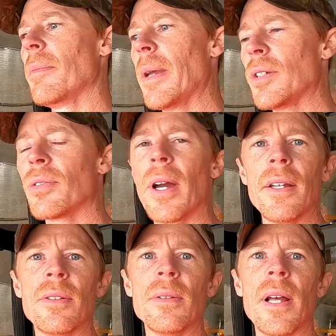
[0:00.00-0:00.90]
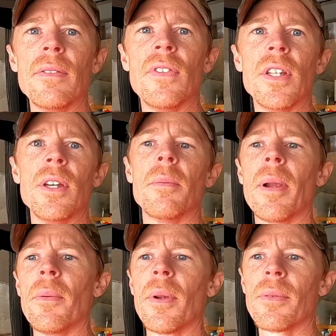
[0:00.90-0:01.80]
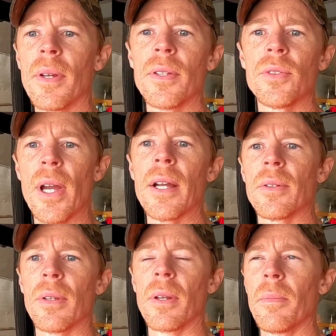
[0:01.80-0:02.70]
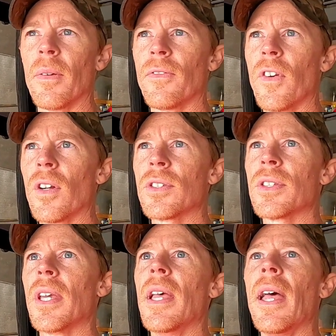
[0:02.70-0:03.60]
I may try and do it on video, but I want to run the tractor a little bit first